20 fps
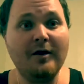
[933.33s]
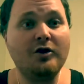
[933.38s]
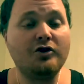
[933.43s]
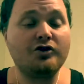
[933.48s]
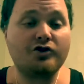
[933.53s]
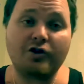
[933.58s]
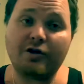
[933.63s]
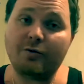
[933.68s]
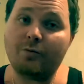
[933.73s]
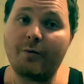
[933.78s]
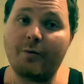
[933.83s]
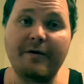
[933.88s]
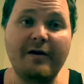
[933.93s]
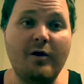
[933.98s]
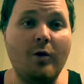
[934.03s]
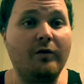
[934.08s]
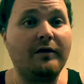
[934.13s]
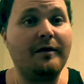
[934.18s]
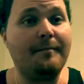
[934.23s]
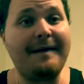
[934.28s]
So then when we
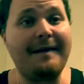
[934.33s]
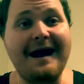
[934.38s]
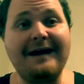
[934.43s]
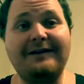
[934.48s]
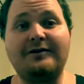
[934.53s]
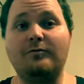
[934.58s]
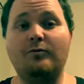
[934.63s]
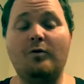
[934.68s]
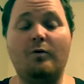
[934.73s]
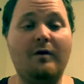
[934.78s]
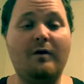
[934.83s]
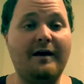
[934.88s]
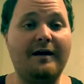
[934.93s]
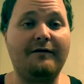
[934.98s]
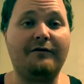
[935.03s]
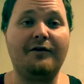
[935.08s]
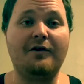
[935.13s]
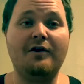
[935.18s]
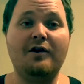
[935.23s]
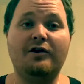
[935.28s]
go in the bathroom or
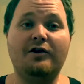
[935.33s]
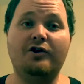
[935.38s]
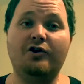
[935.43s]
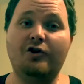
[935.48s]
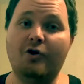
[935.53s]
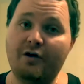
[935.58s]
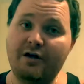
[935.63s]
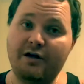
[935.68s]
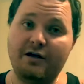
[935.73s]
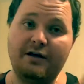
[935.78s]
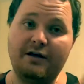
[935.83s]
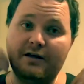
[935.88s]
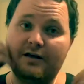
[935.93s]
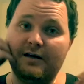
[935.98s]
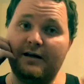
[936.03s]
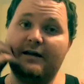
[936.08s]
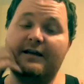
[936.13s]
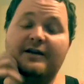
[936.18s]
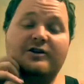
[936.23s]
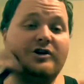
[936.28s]
whatever, you know, he
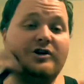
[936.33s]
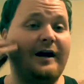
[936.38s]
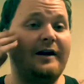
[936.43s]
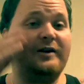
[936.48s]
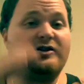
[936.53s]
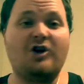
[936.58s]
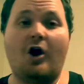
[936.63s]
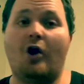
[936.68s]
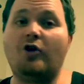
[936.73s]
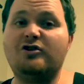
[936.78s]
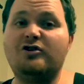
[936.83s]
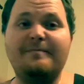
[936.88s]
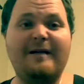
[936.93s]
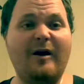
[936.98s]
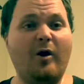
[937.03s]
tried to talk to me.